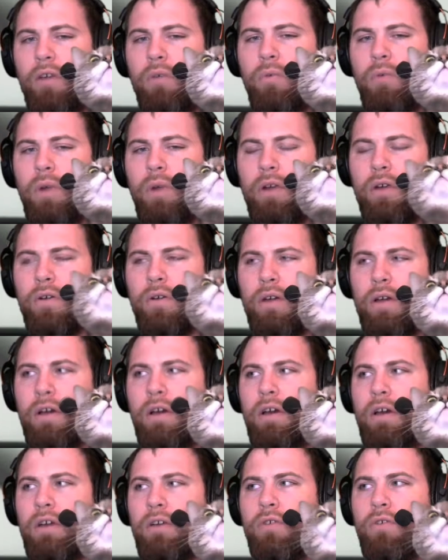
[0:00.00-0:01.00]

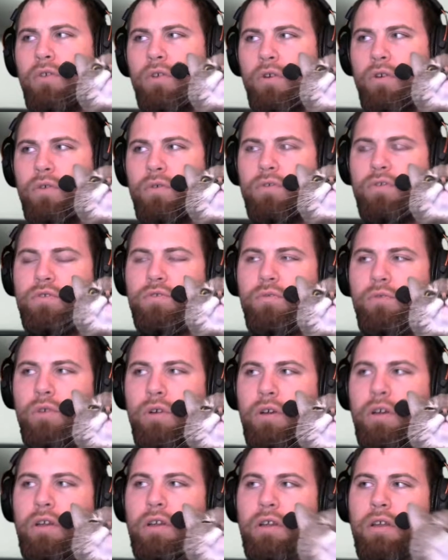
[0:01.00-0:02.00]
where crows
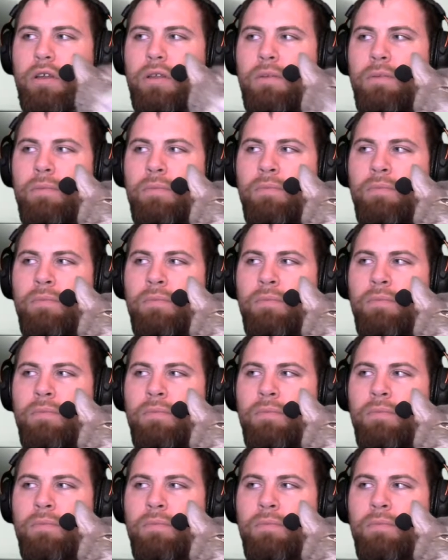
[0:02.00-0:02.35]
would